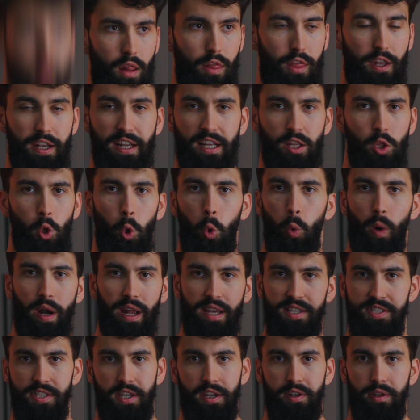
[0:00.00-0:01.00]
then ignore what
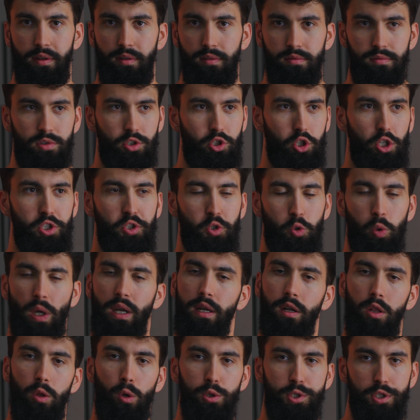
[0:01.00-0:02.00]
I said. Just
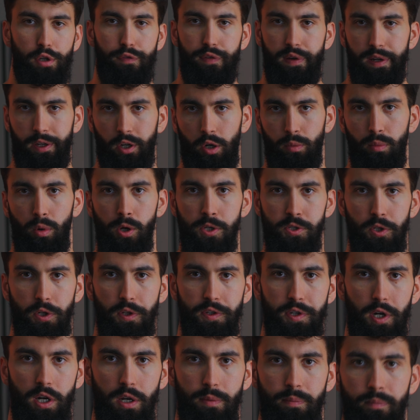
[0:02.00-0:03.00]
train close to failure most
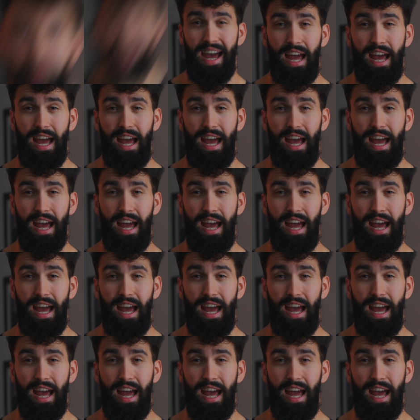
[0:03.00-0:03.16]
of the time.